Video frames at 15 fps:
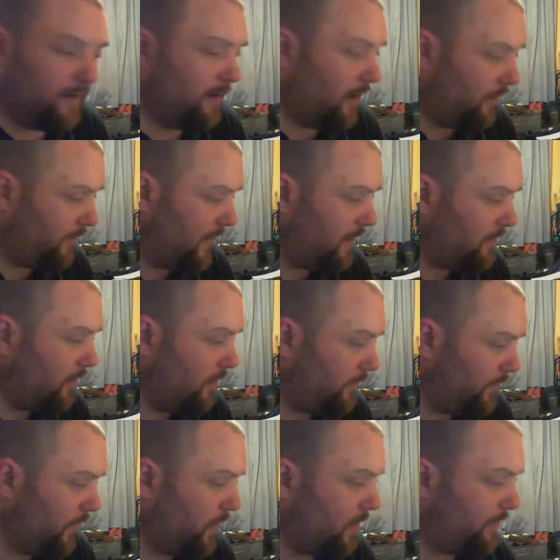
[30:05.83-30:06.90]
I think I
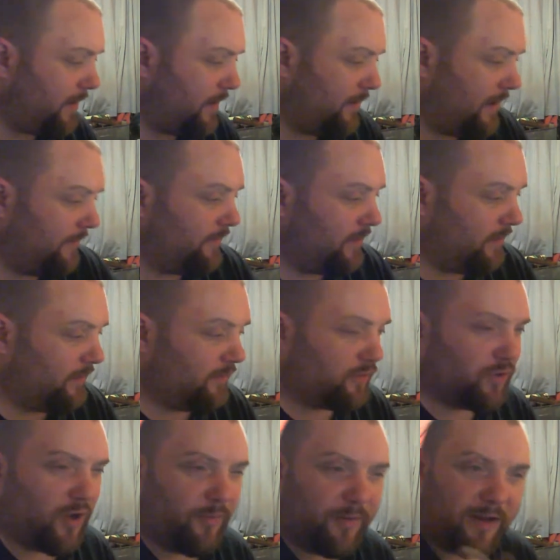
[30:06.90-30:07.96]
thought about having it on
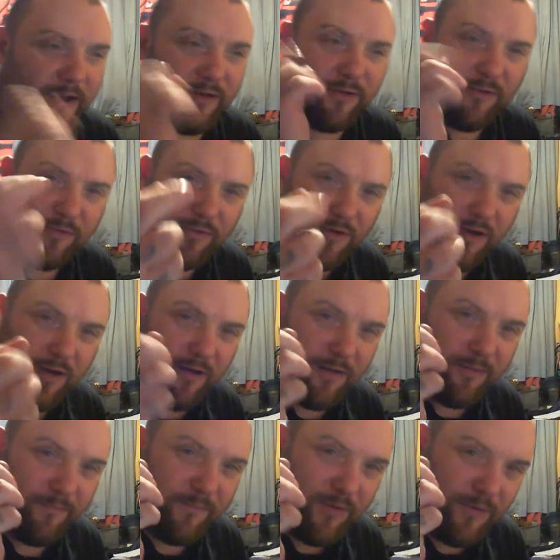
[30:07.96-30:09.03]
top, and then you got
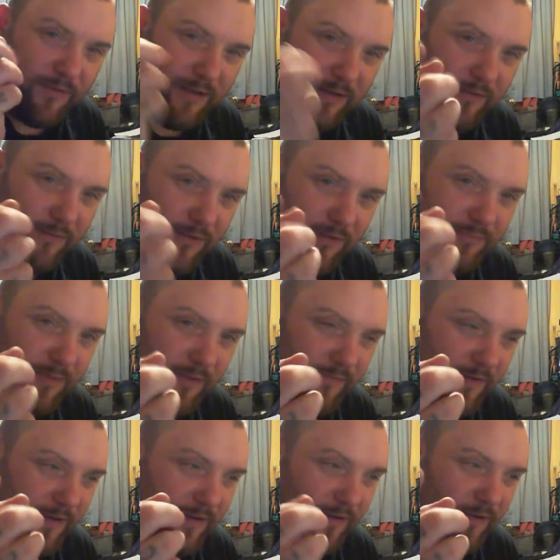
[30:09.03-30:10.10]
a, you did a crossbow
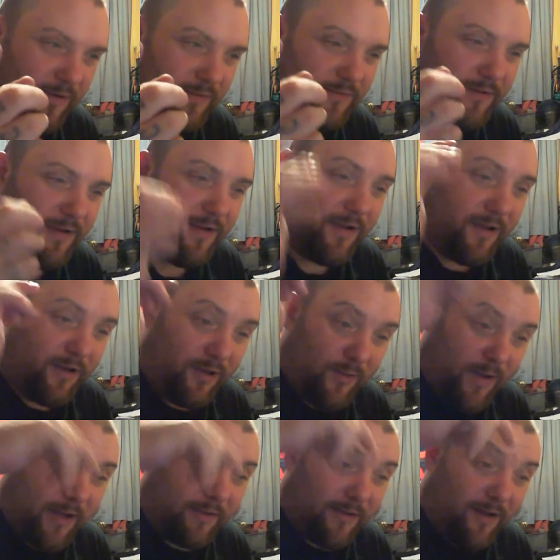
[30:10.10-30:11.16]
video, Lewis, and you
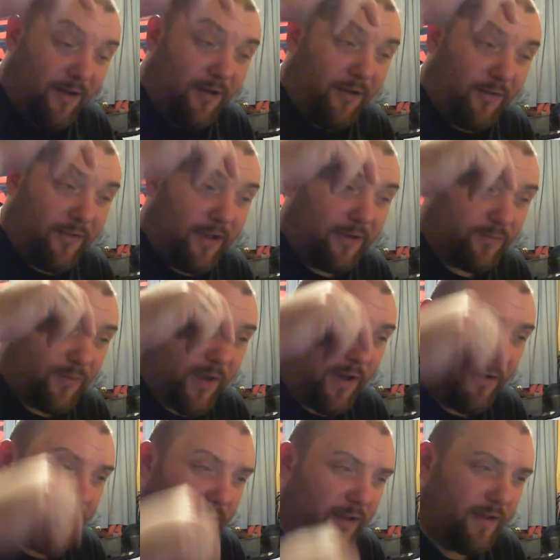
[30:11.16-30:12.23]
had the light on there as
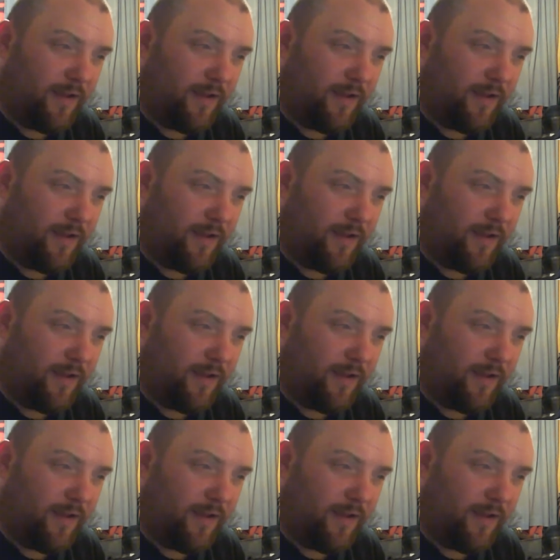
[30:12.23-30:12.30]
well.